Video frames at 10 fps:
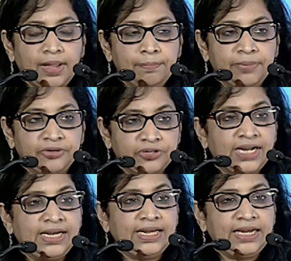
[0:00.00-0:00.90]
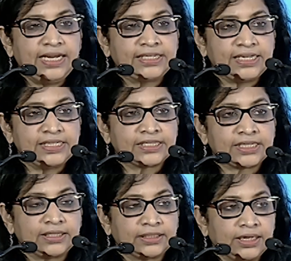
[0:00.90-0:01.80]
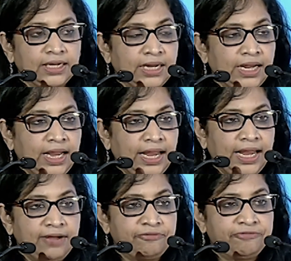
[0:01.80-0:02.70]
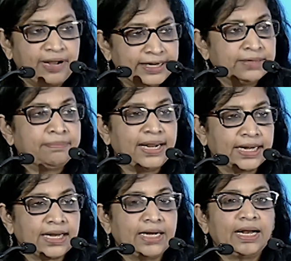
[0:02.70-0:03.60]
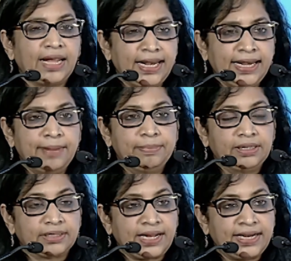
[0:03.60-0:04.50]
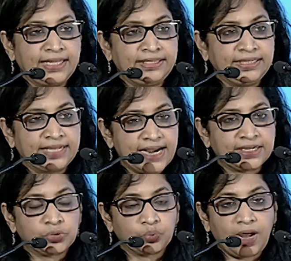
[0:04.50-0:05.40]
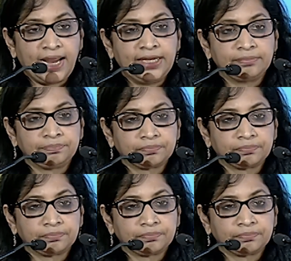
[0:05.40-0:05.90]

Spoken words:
but really it is a fundamental enabler. And I think that is why